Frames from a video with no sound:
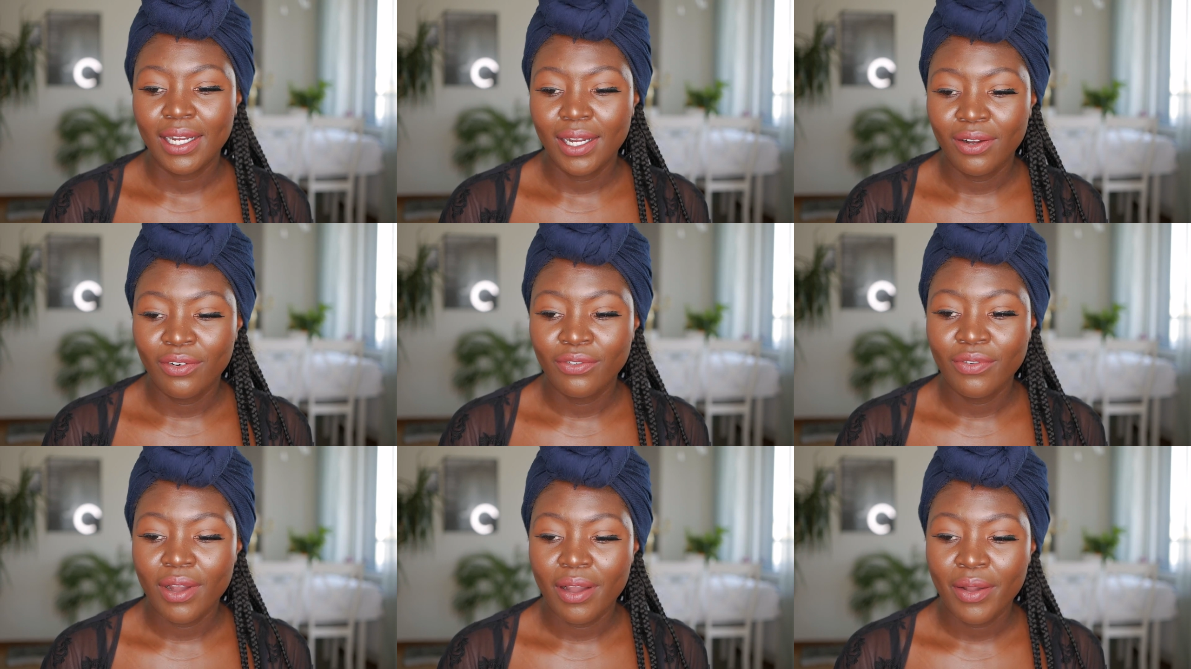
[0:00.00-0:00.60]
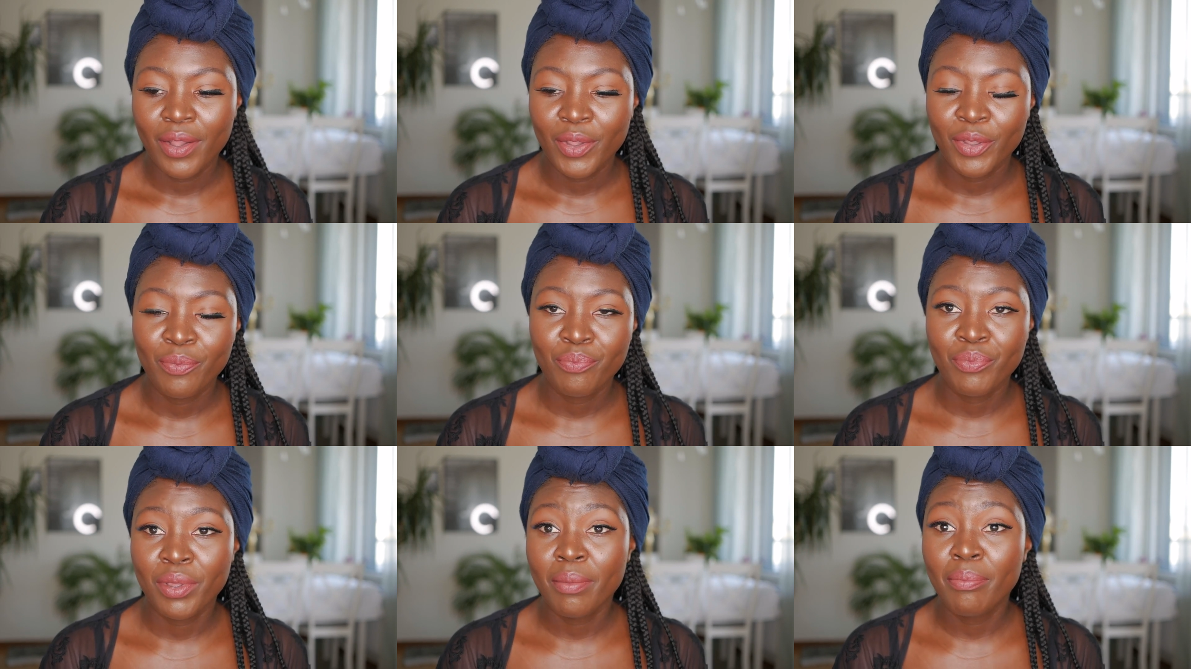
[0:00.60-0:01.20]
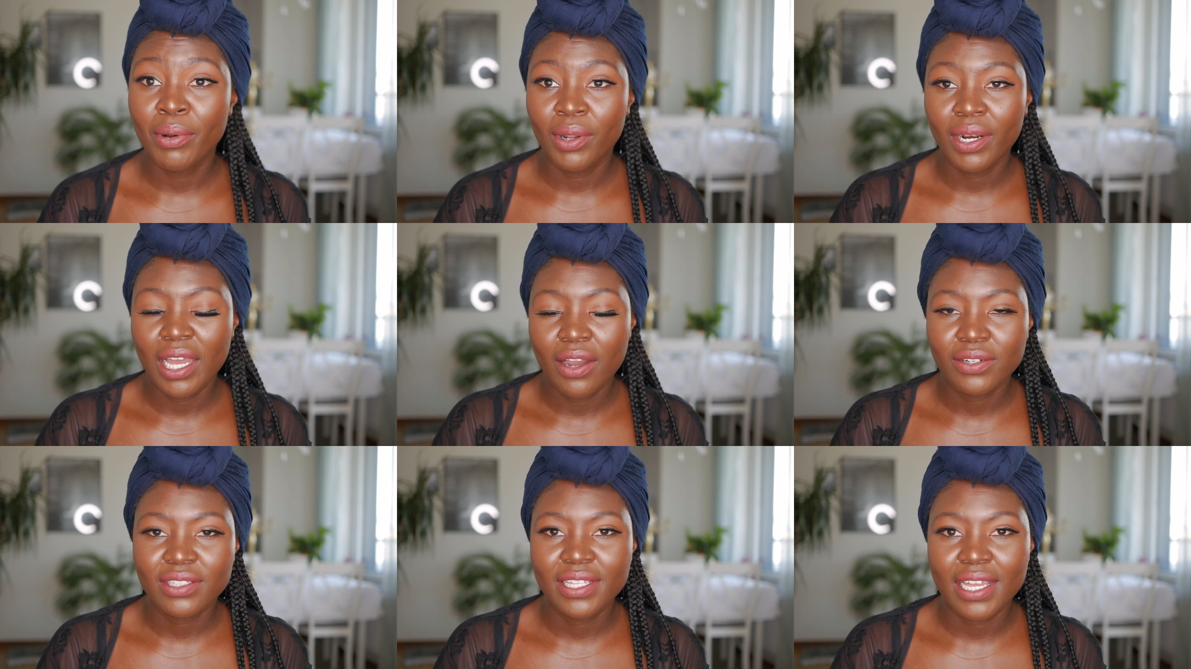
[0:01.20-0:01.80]
of people
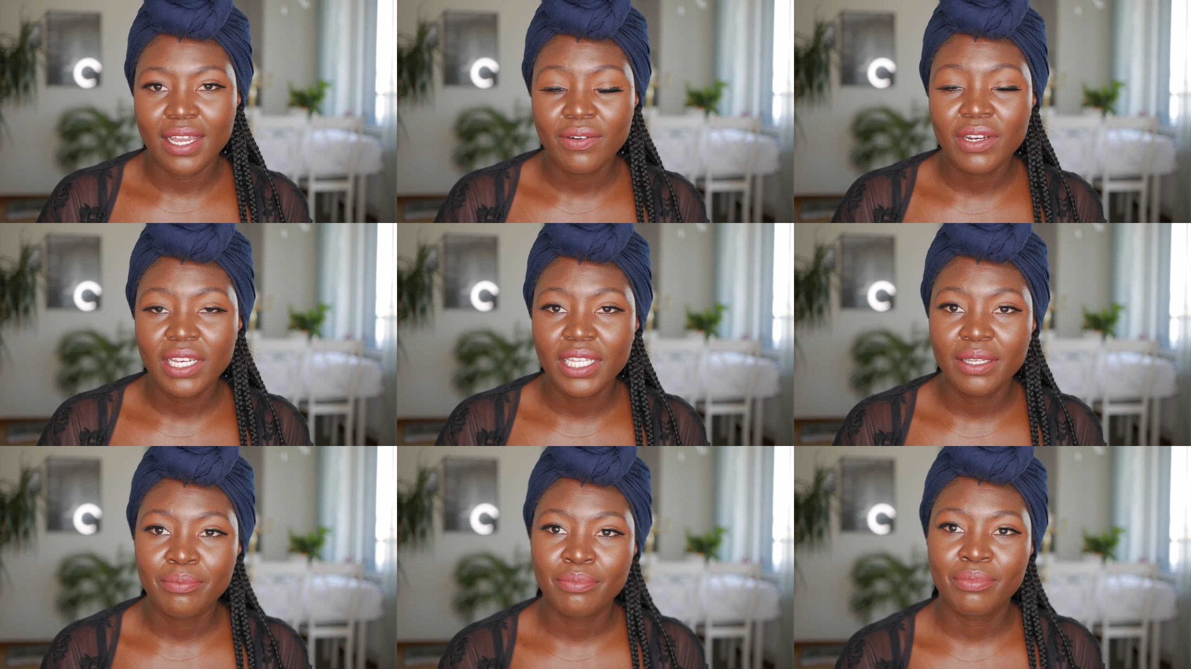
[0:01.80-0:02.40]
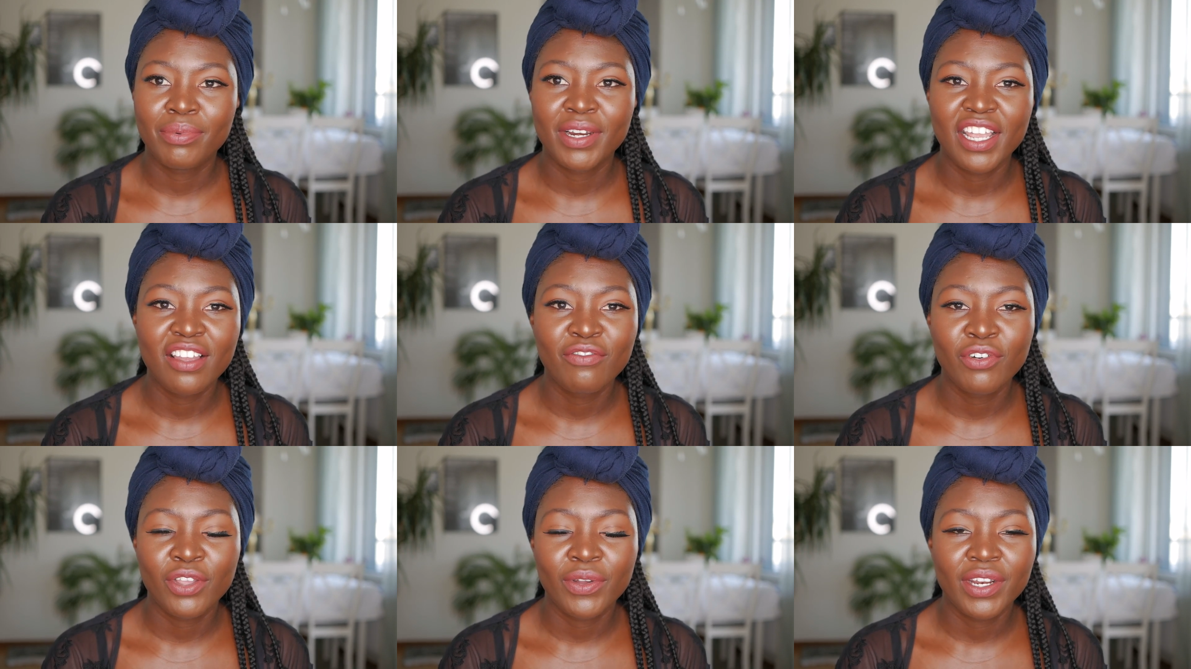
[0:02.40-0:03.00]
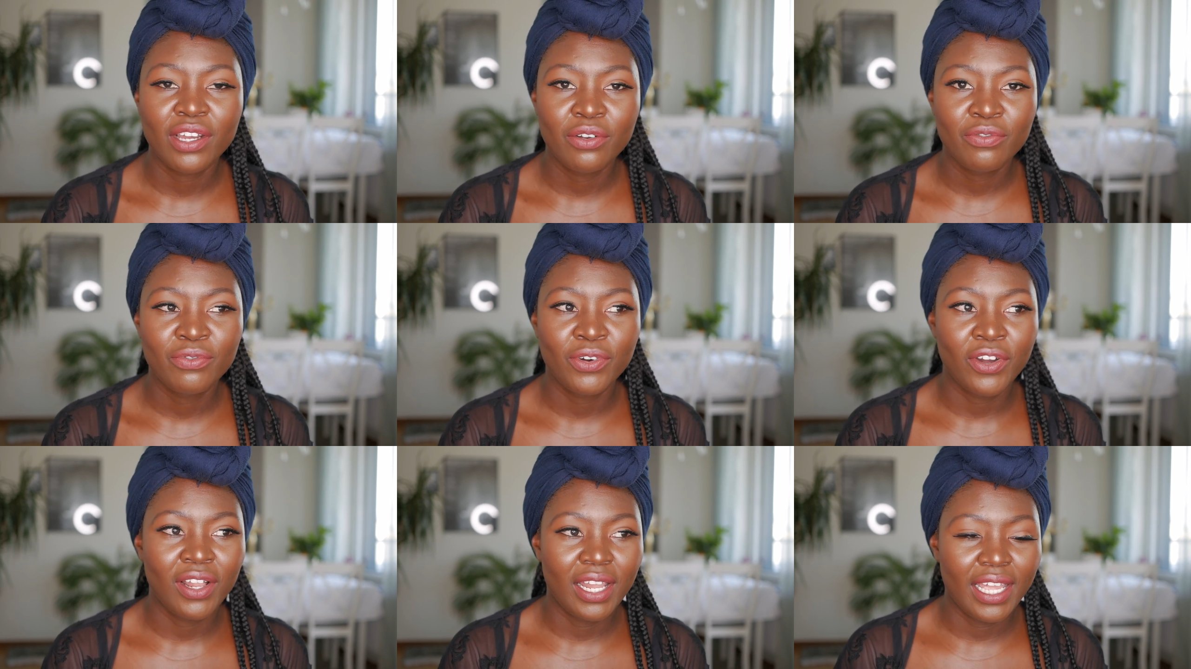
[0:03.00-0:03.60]
out there really praying for your
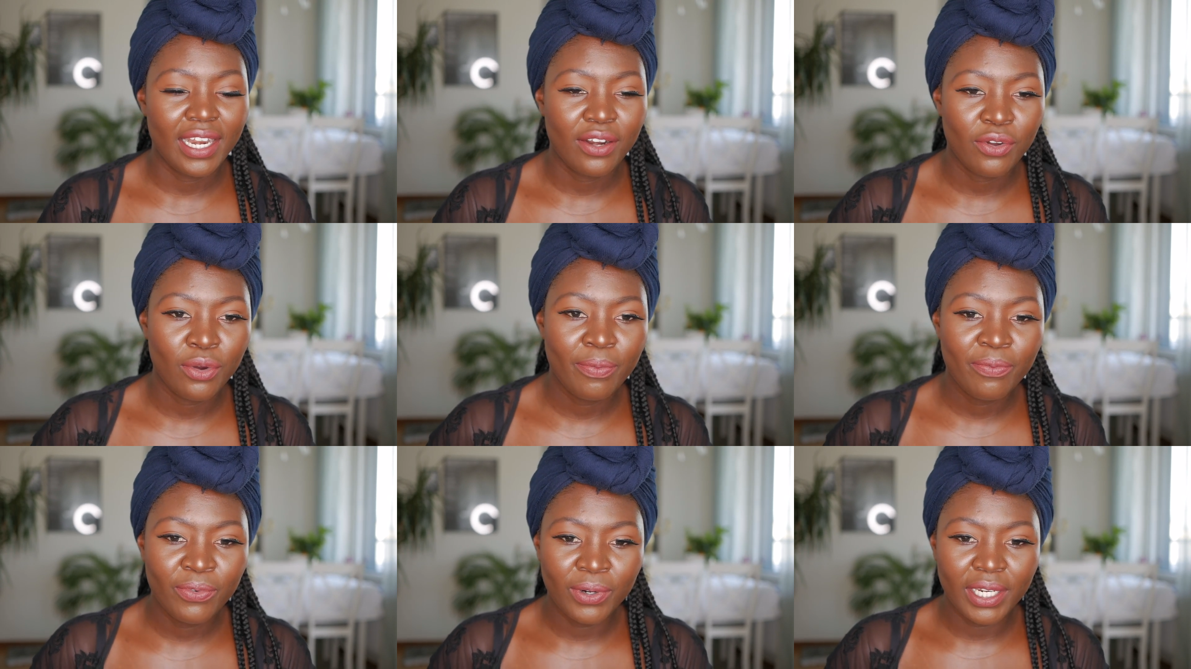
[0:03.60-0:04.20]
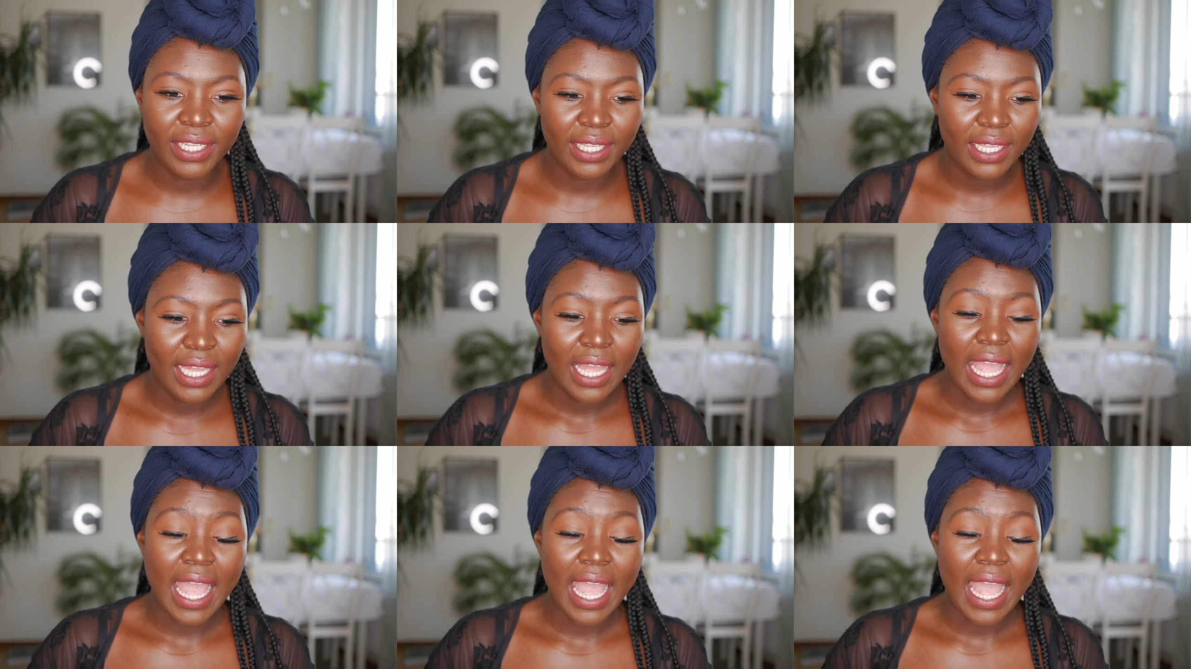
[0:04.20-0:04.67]
downfall, and hopefully,